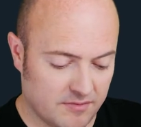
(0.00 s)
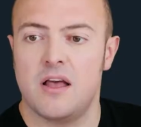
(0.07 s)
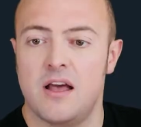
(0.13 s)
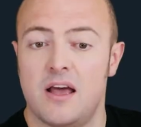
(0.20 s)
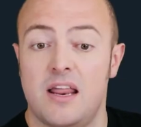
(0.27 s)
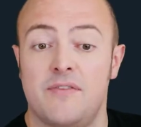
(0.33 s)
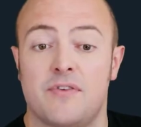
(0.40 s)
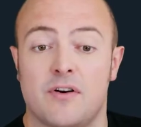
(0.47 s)

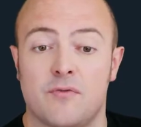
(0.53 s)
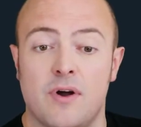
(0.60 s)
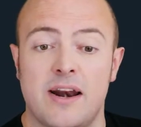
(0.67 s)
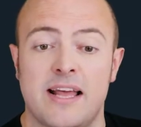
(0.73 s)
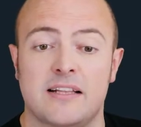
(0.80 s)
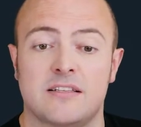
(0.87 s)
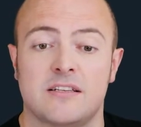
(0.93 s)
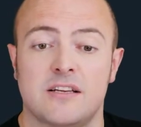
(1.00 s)
If I run
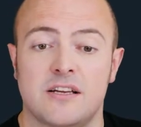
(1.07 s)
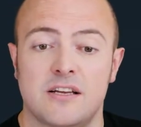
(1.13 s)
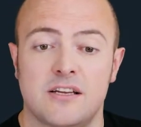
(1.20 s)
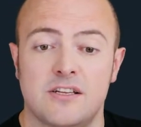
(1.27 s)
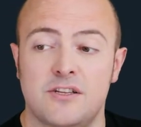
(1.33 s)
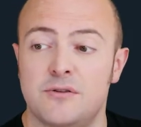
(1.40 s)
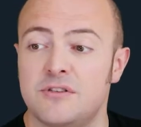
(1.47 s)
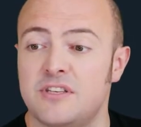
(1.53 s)
it,
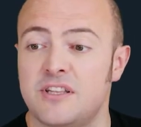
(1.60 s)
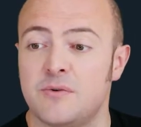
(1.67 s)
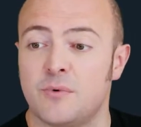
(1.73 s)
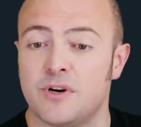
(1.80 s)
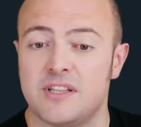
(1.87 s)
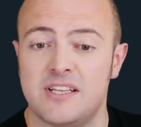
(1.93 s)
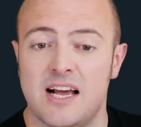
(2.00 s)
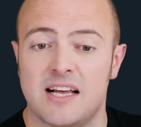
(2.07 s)
you'll see that what
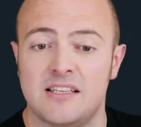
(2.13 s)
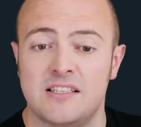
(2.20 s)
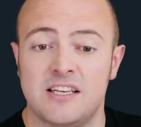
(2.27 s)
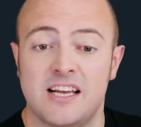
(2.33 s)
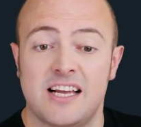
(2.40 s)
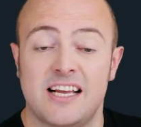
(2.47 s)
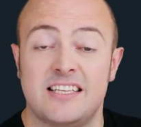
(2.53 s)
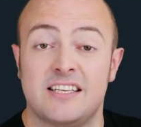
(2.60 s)
it does
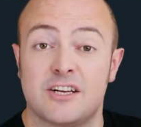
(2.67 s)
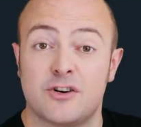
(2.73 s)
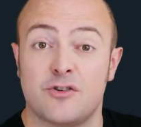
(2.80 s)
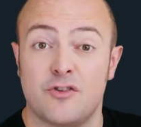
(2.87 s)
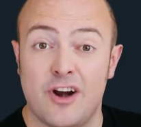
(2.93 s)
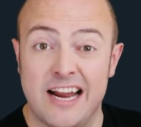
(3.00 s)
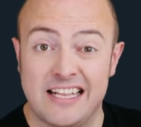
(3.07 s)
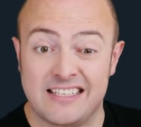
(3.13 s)
is it
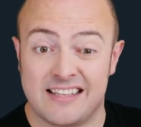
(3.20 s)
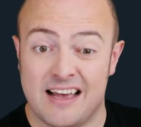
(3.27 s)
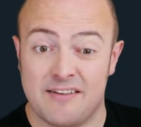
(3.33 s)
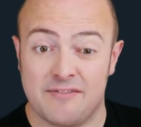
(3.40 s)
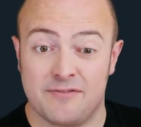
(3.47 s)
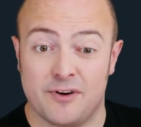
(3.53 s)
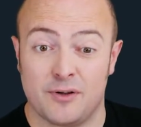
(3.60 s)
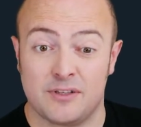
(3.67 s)
creates that
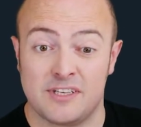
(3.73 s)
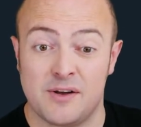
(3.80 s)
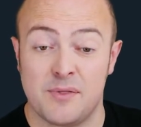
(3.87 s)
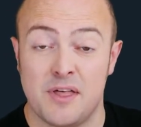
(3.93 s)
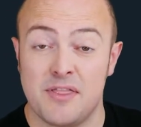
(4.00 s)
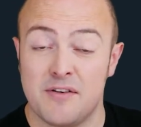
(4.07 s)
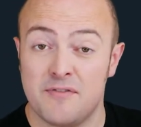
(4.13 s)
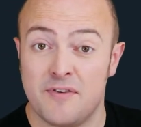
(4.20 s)
folder
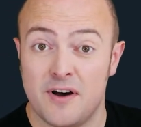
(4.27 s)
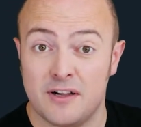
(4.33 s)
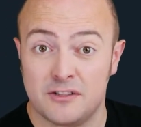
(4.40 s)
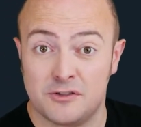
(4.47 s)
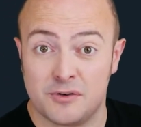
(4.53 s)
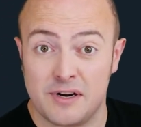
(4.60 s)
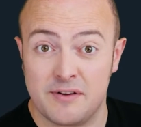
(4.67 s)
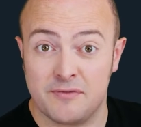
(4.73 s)
within the file
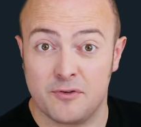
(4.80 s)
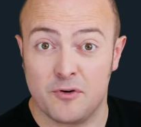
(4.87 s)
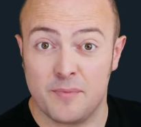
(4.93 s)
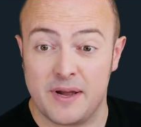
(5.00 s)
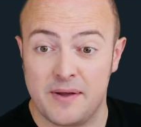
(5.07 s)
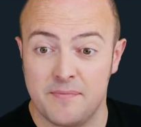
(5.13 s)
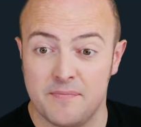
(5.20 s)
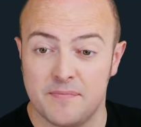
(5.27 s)
tree for
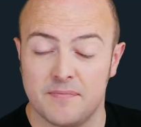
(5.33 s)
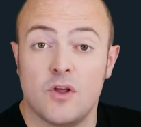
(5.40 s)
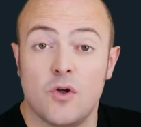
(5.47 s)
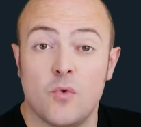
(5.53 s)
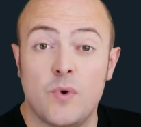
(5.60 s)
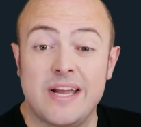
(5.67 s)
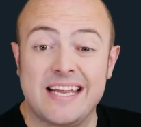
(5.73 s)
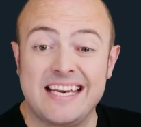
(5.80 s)
me.
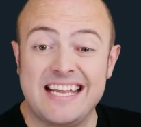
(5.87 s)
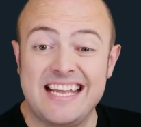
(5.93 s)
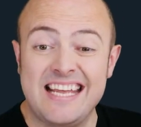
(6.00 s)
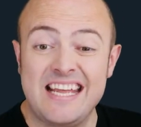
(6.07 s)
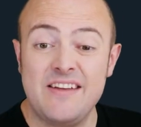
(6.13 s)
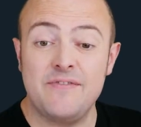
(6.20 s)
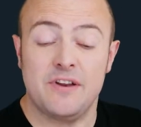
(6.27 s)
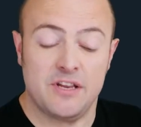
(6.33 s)
We can
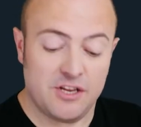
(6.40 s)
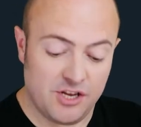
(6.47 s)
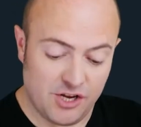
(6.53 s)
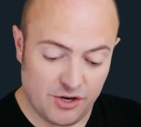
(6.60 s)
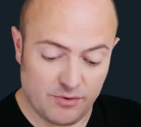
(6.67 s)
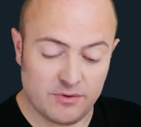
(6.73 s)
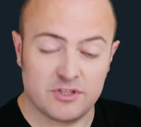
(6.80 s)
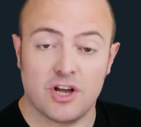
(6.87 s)
even
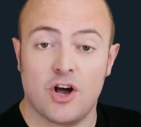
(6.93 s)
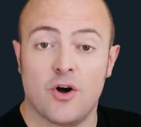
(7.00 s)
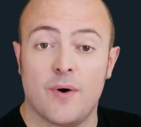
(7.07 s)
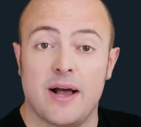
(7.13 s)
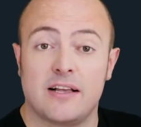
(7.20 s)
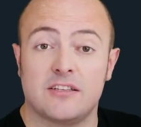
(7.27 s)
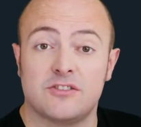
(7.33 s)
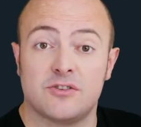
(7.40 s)
use
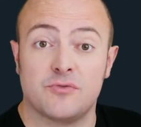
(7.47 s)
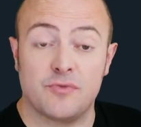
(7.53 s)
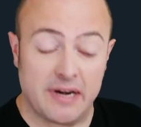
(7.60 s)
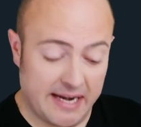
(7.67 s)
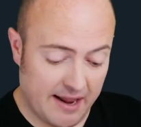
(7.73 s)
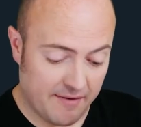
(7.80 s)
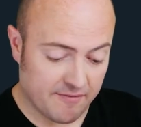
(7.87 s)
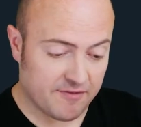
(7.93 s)
os to
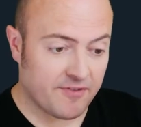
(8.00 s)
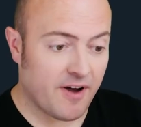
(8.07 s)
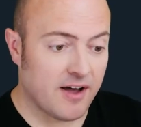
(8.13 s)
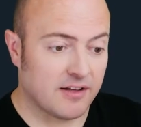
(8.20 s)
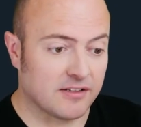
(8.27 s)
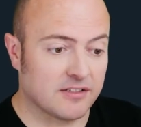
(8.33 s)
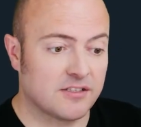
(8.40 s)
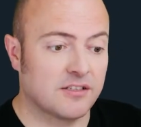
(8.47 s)
rename
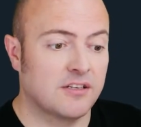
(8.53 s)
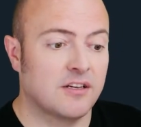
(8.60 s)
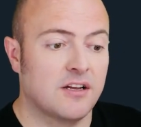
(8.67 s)
files.